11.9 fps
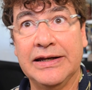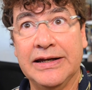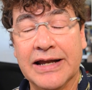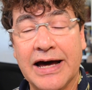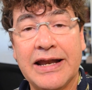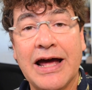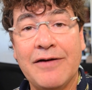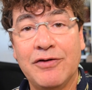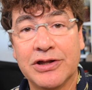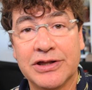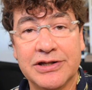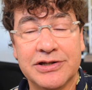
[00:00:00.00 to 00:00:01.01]
not
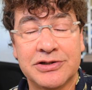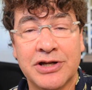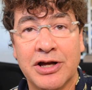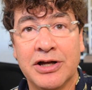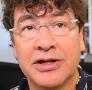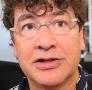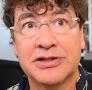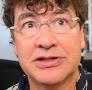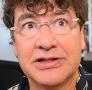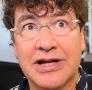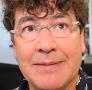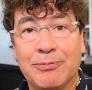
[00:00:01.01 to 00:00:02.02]
having these
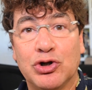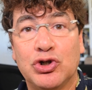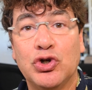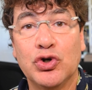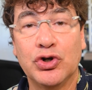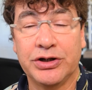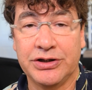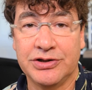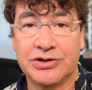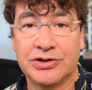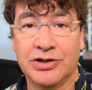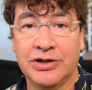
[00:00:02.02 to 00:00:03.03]

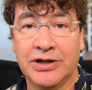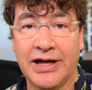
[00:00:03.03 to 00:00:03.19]
opportunities